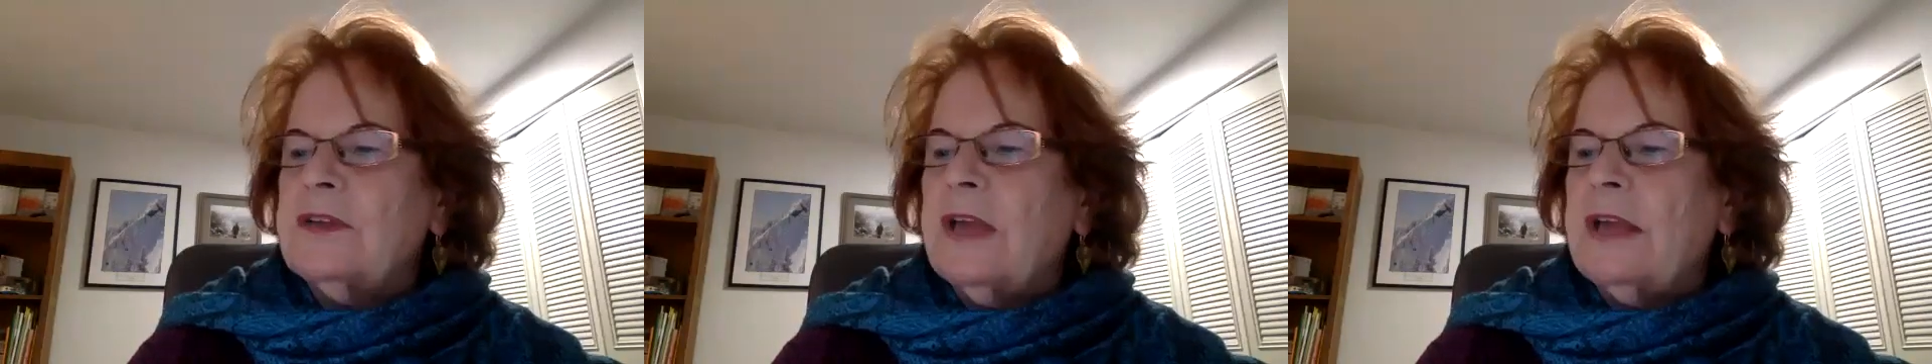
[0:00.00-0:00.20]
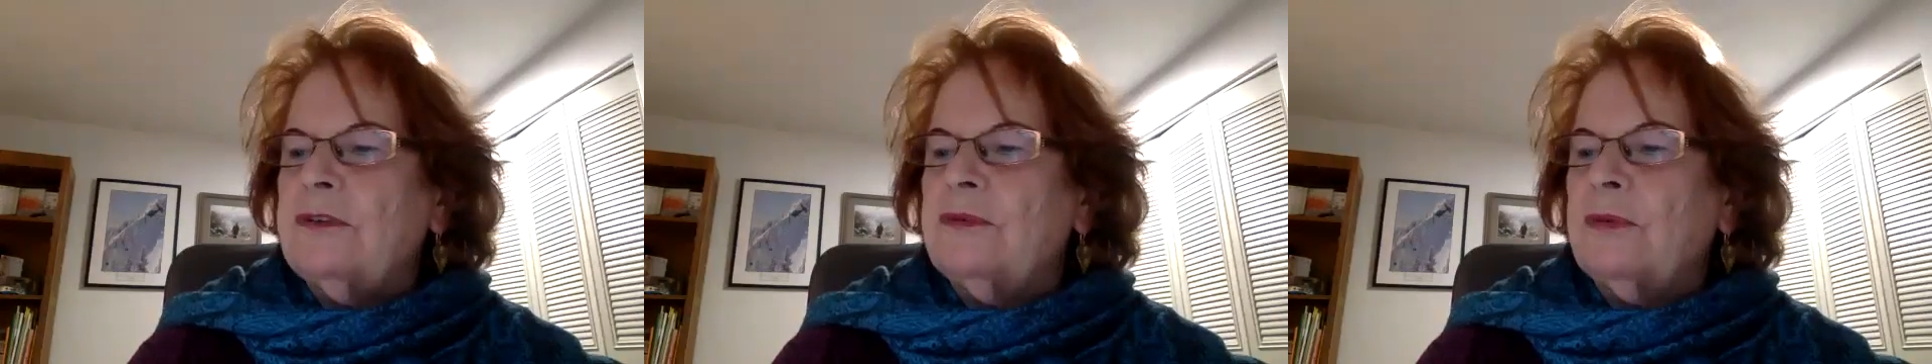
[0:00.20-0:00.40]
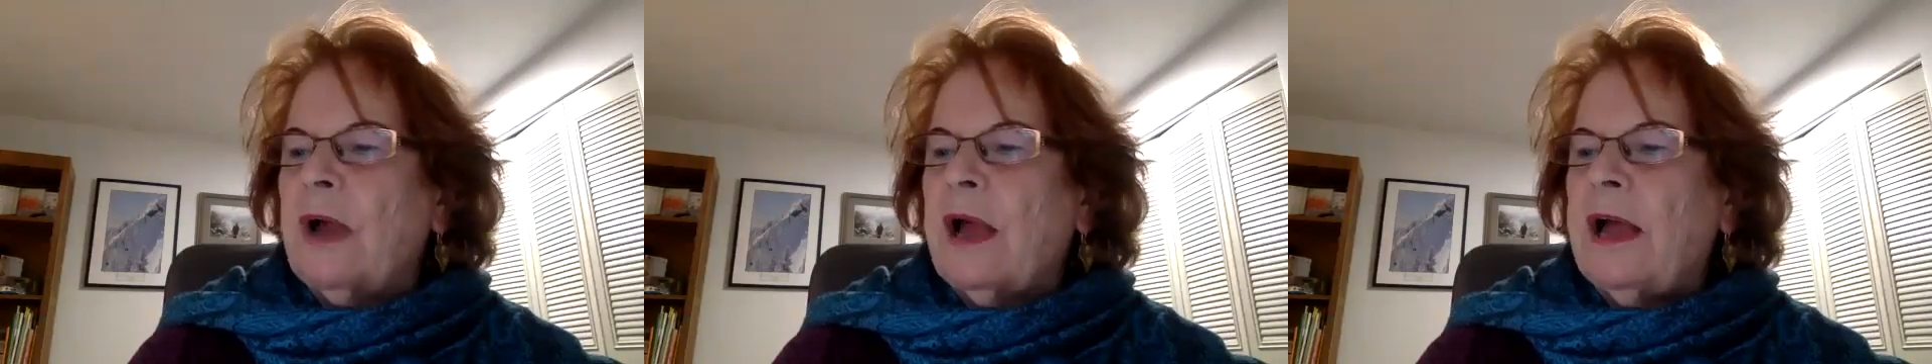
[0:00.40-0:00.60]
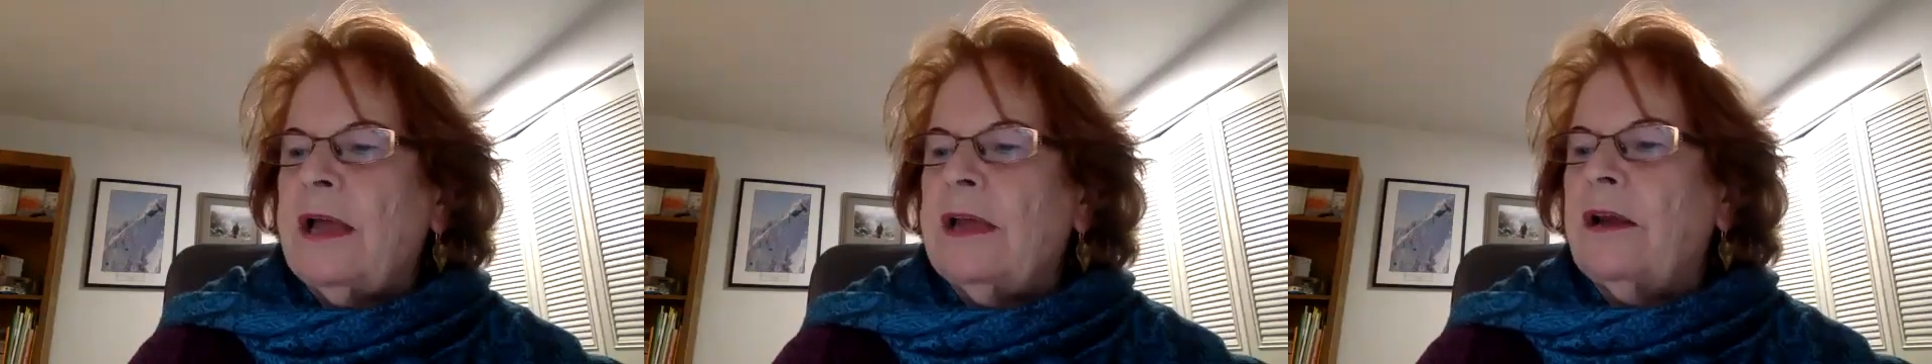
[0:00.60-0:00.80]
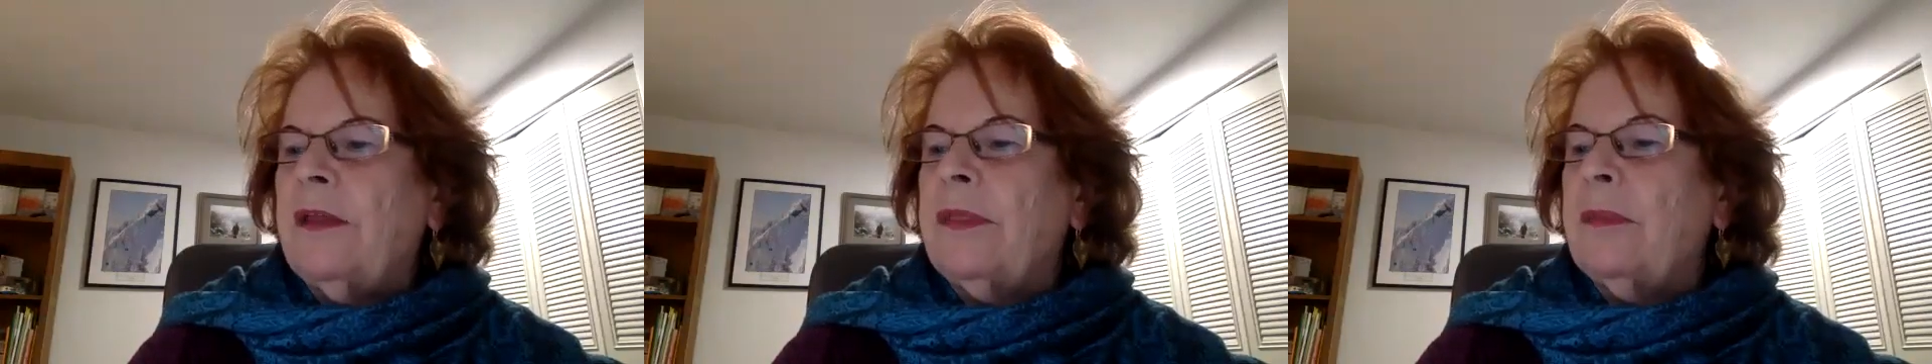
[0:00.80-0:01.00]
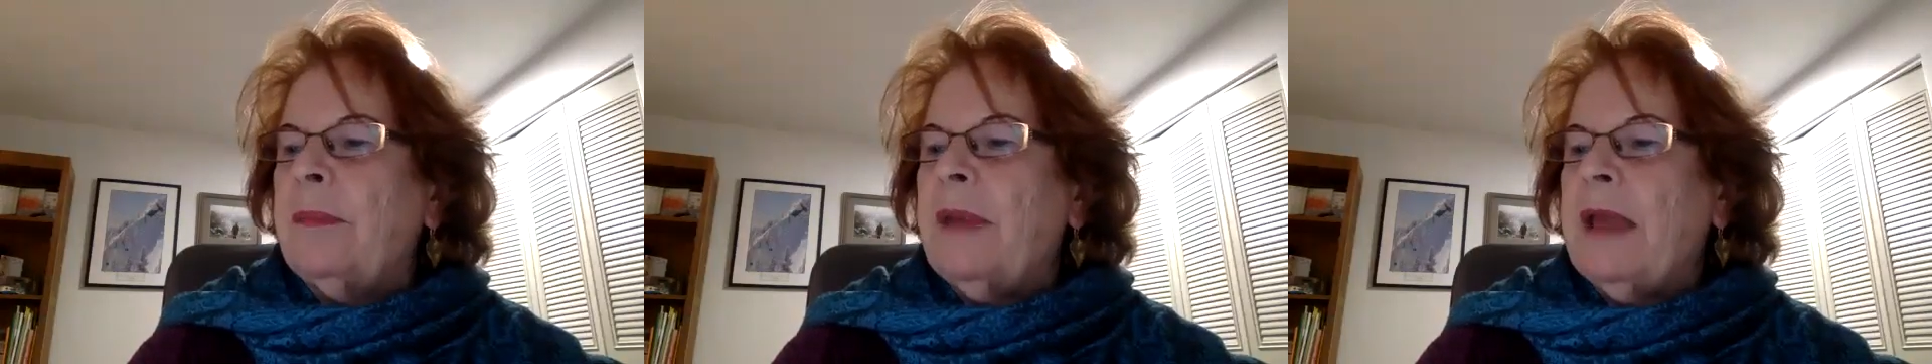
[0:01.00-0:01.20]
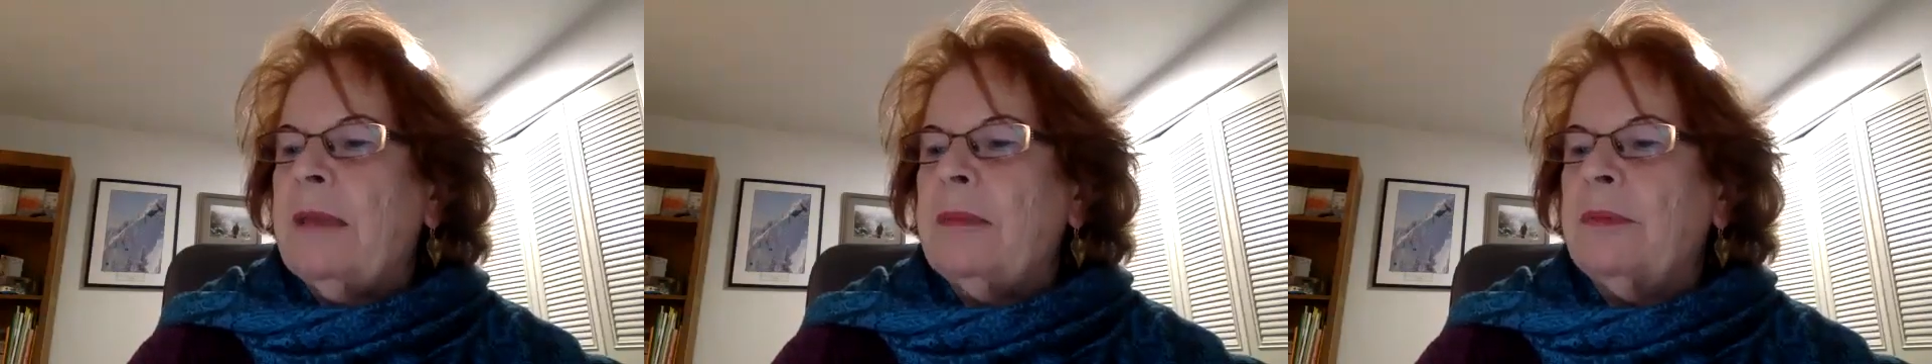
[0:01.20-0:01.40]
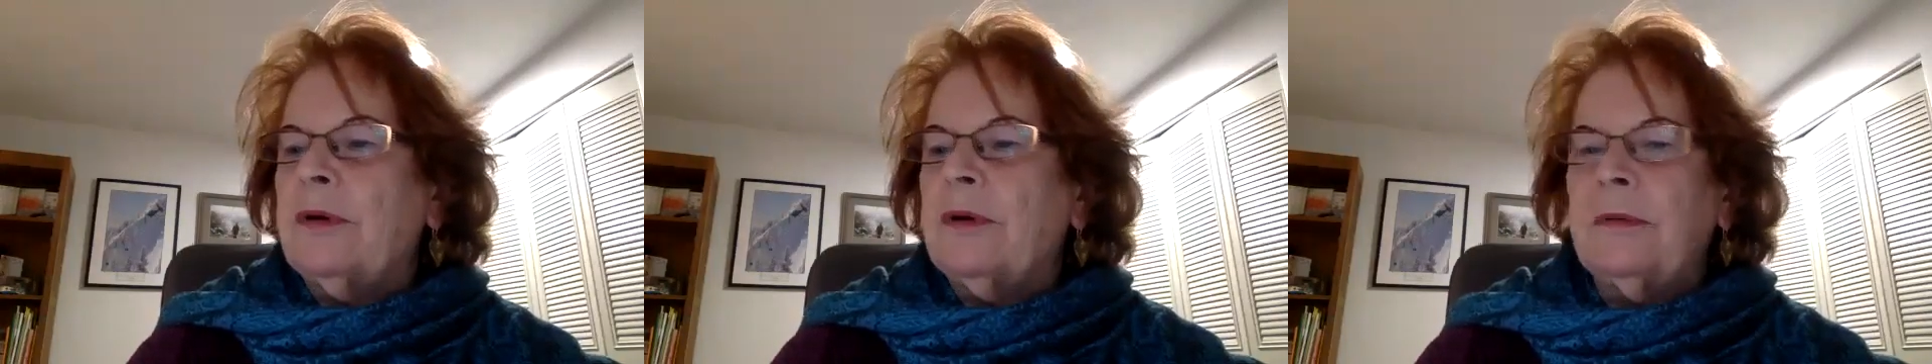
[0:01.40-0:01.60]
had dried on the
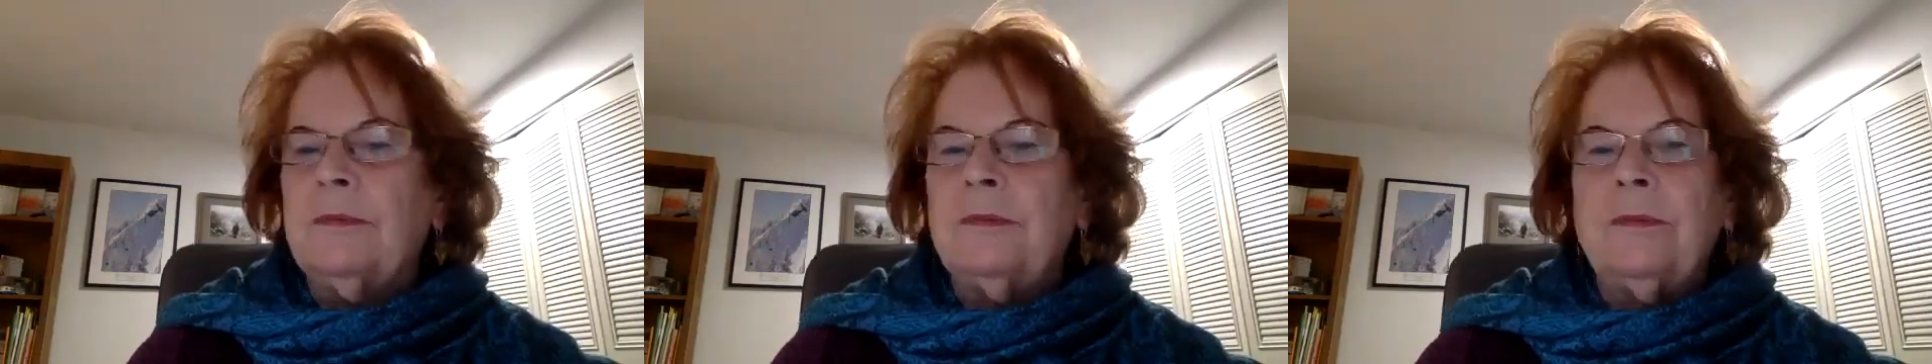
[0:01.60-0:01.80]
paper.